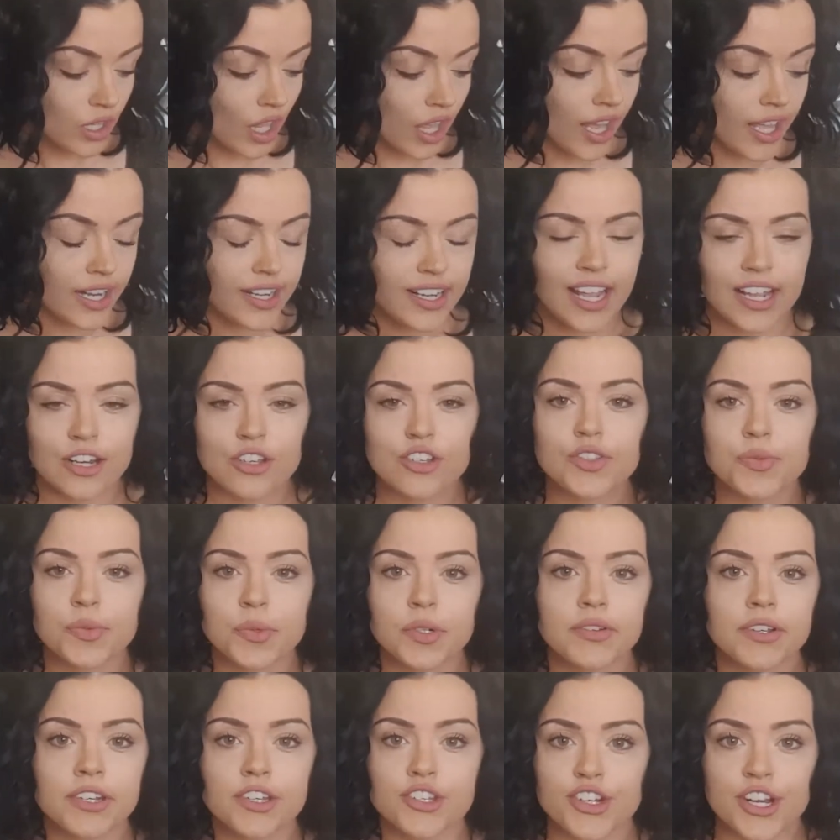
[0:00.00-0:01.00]
And yeah, I just
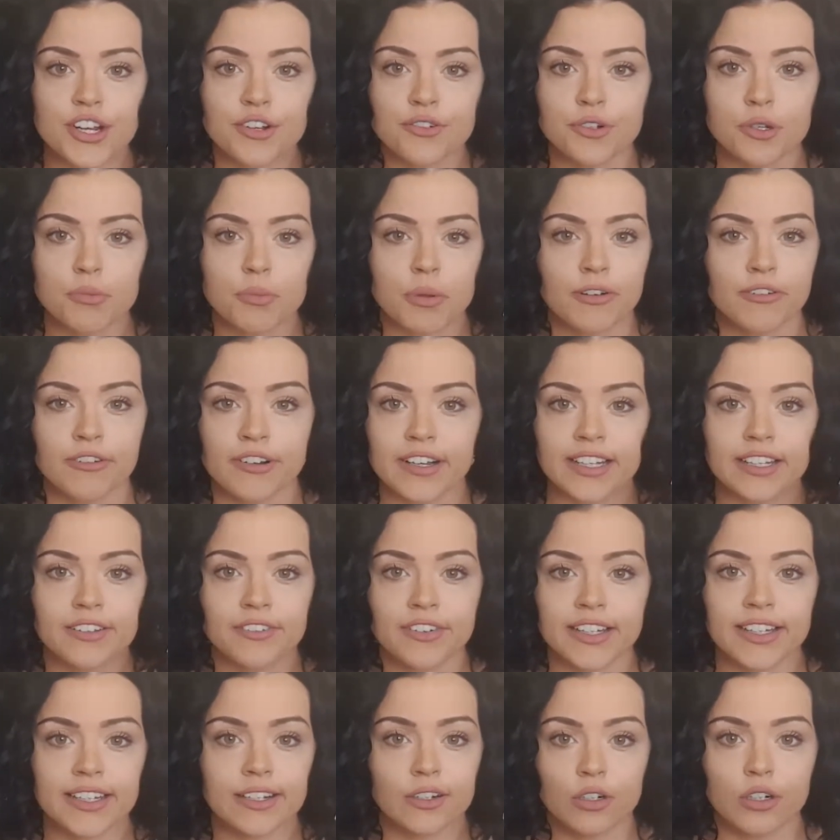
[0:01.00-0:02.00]
want to in general be really,
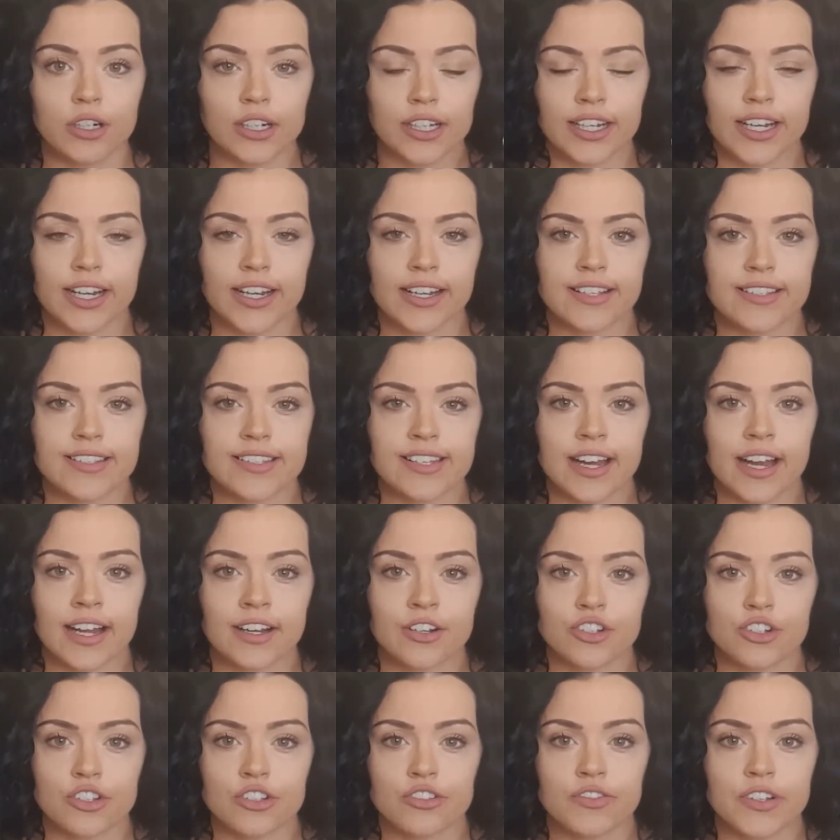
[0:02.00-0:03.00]
really organised
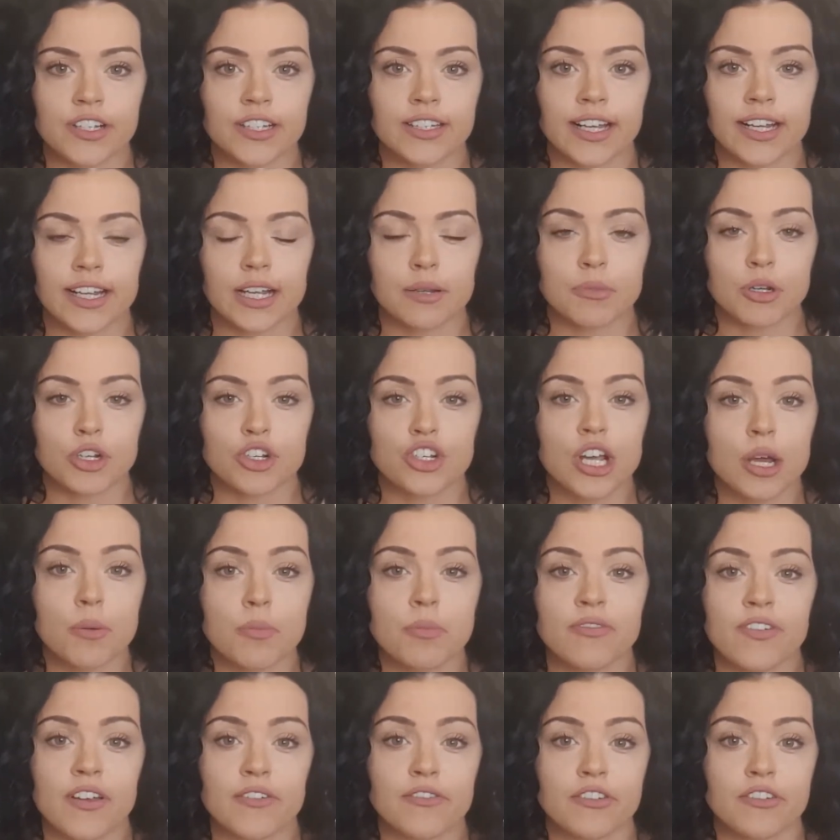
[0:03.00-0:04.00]
and just feel like I'm on top
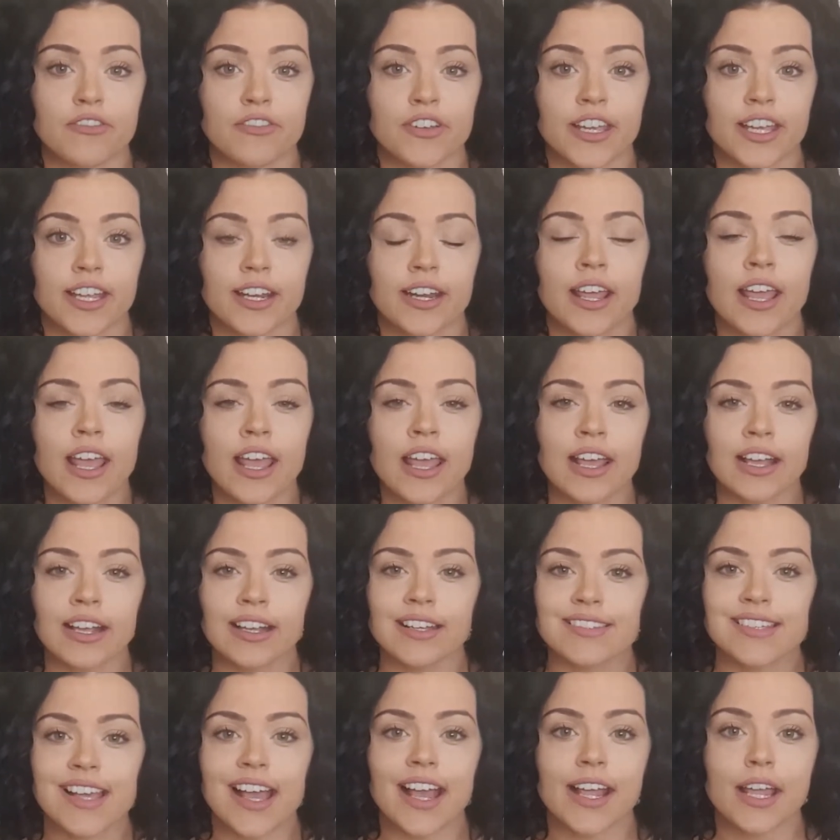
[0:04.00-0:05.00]
of everything,
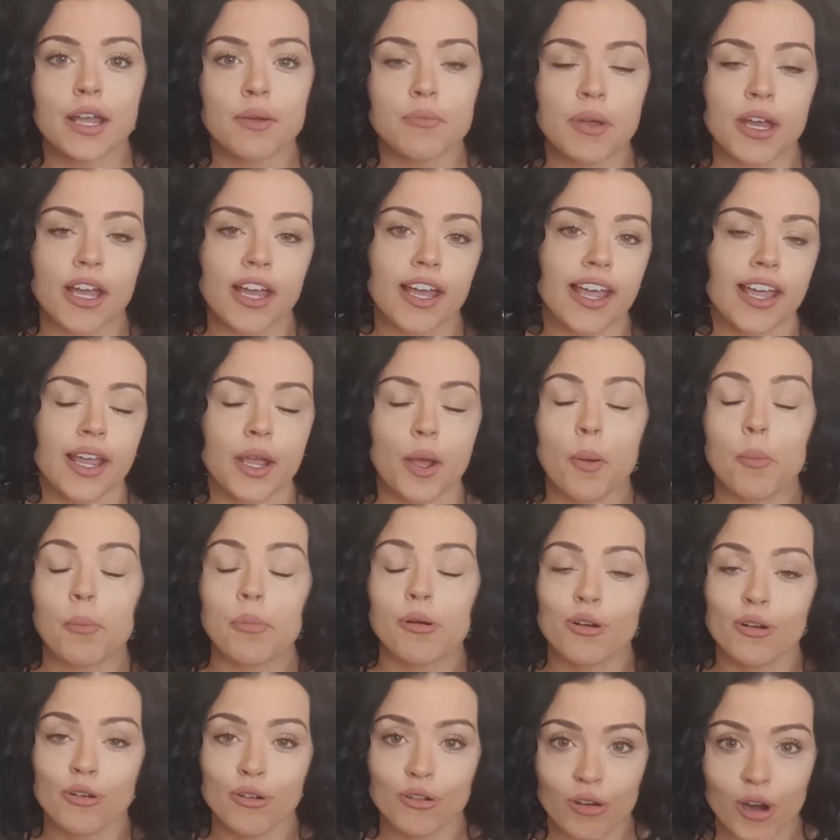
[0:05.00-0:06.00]
because I am a
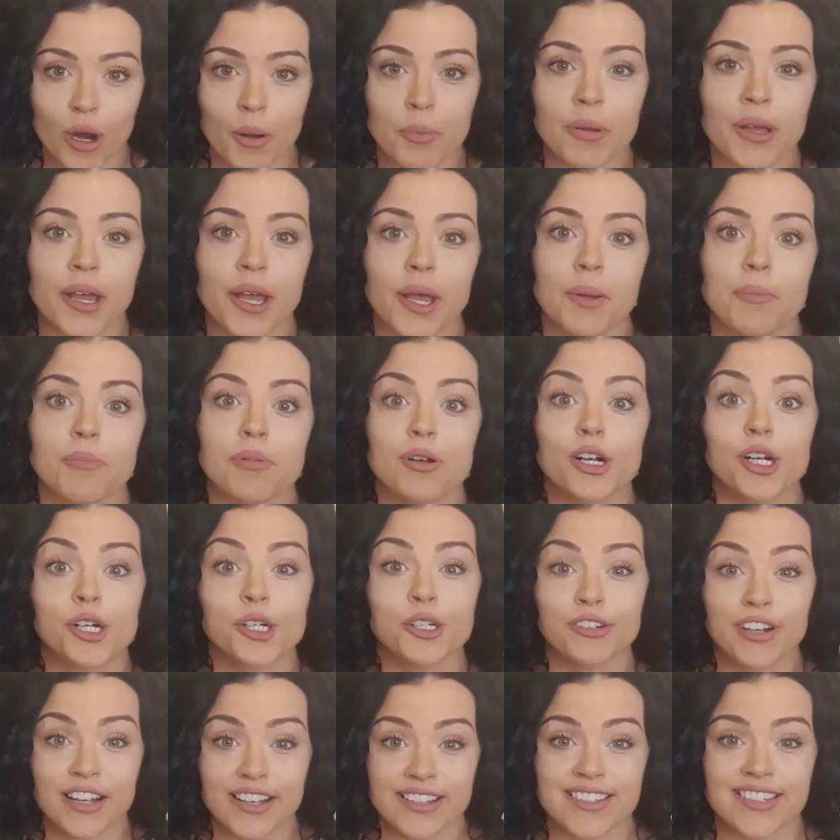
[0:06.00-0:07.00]
proper
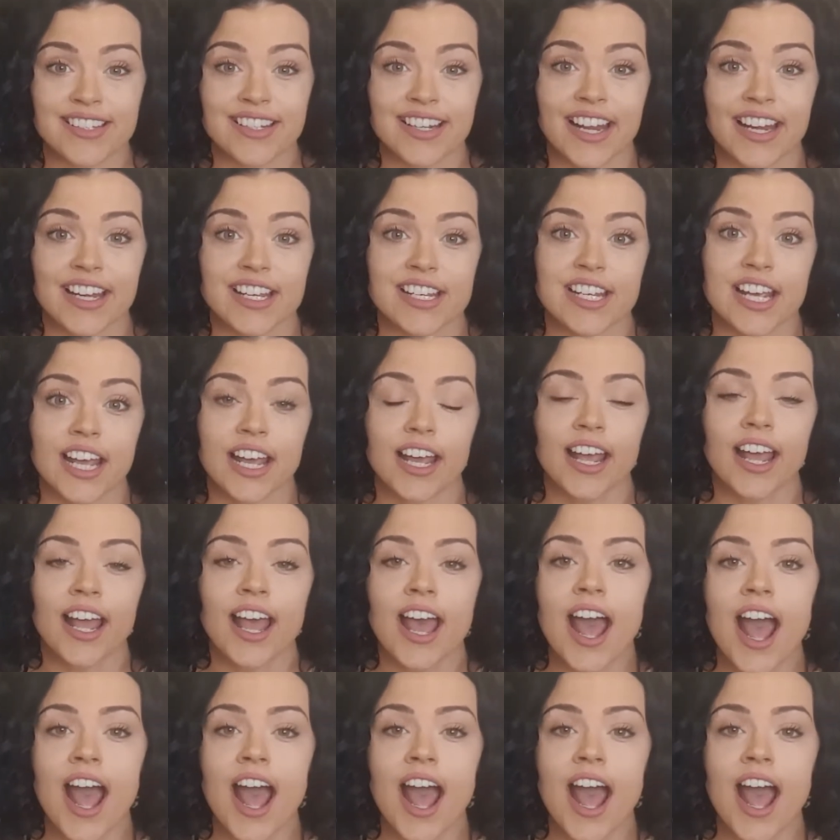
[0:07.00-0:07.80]
procrastinator.